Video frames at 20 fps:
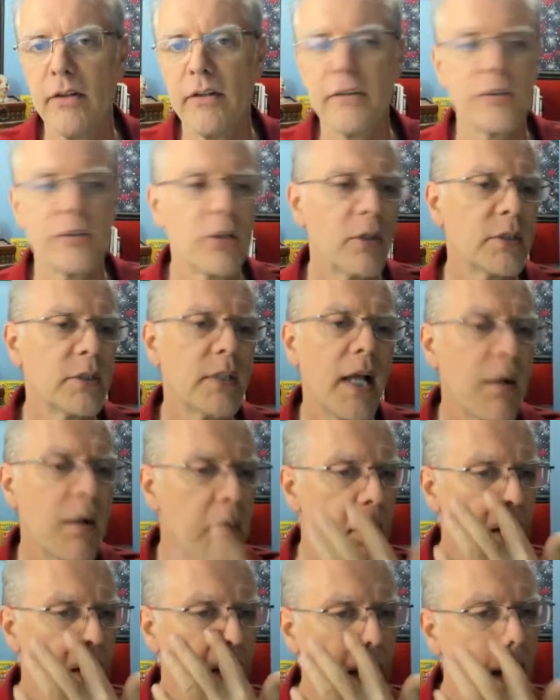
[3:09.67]
So it's not
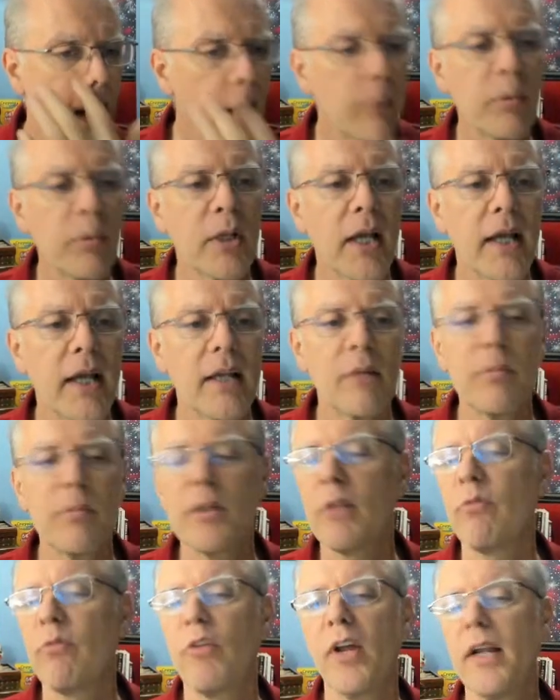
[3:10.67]
really complicated,
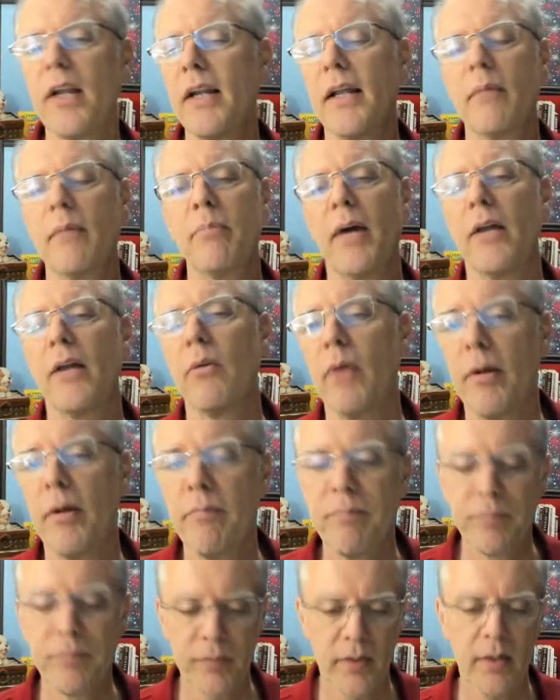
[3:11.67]
but and by the way,
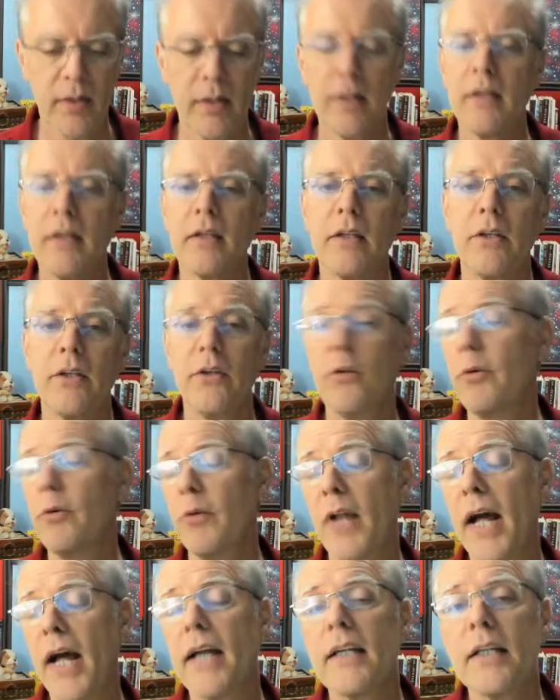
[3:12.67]
you do
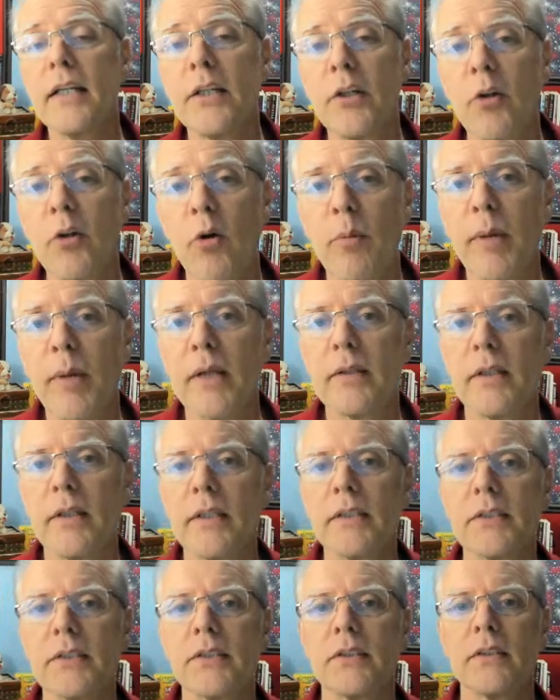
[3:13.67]
not need to know about
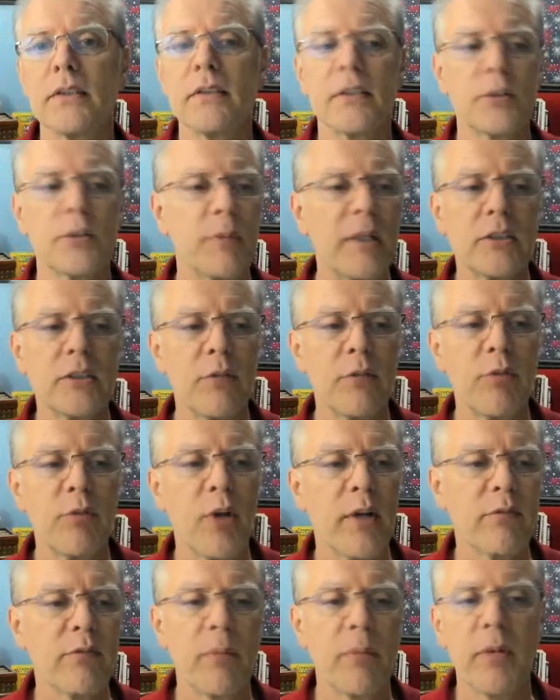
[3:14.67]
this, especially if you
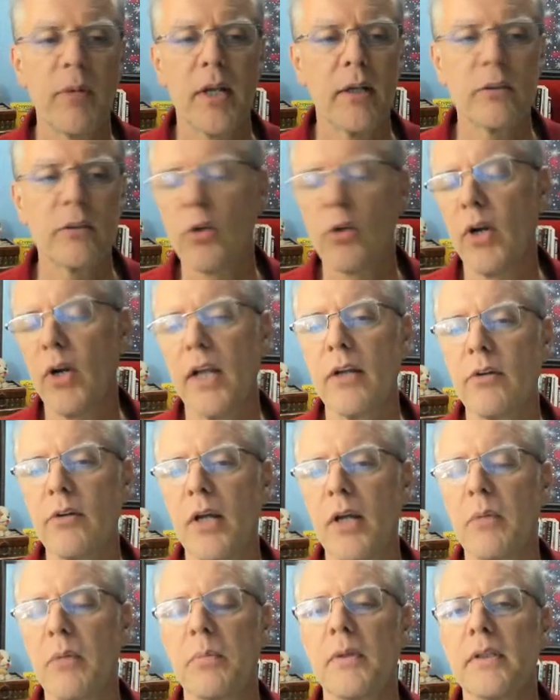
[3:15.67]
have somebody else create your
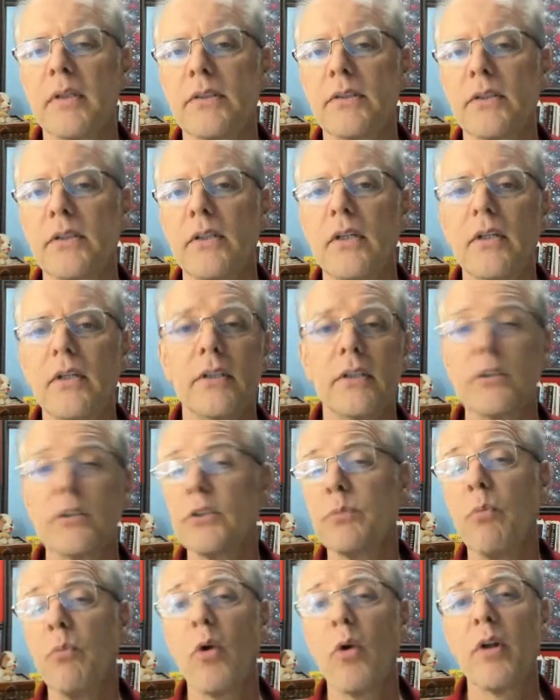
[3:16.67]
templates. This is
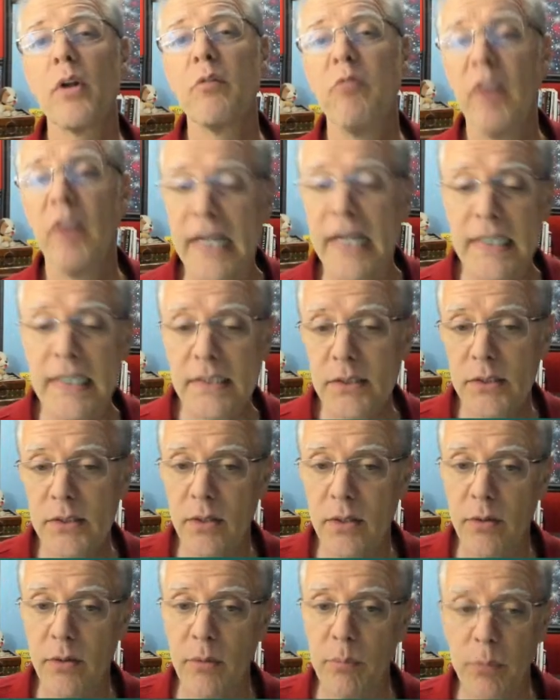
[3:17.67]
more advanced
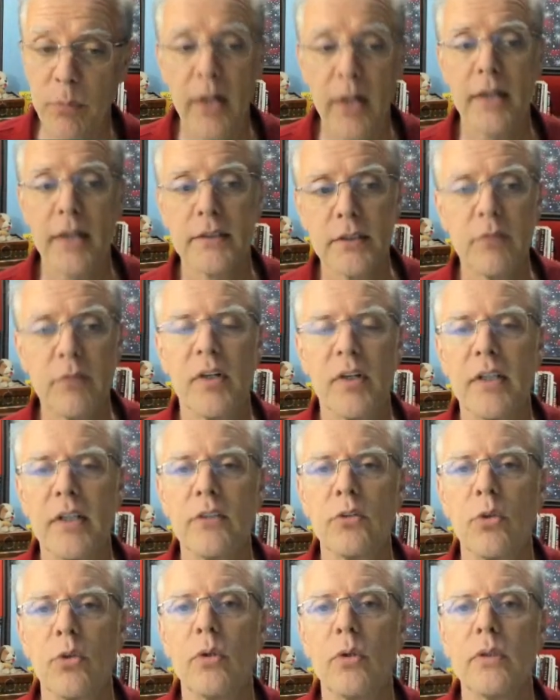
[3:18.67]
productivity
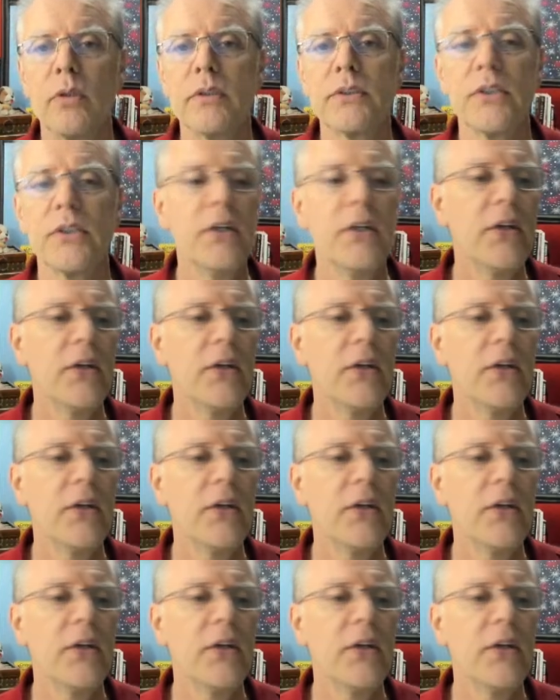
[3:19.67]
tools.